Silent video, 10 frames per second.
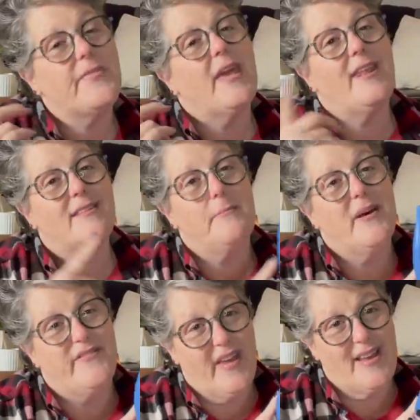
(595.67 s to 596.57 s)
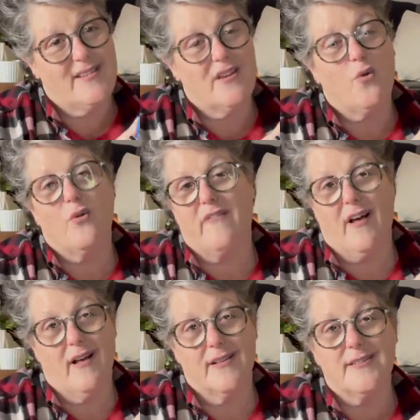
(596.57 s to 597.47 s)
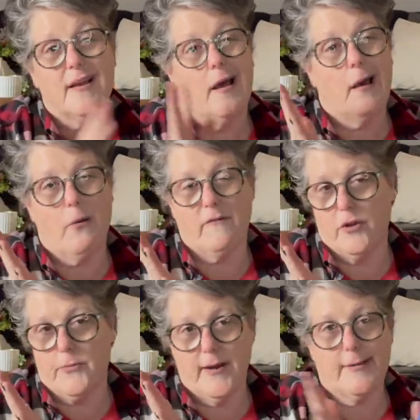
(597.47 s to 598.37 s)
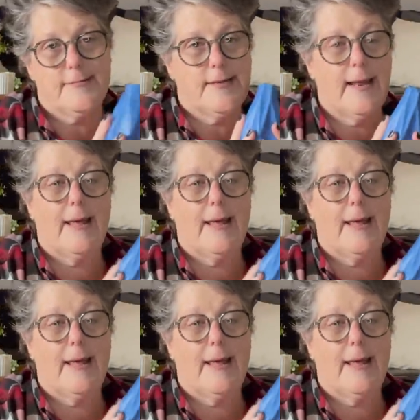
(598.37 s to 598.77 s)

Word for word: It is a bud vase or vase, however you pronounce it.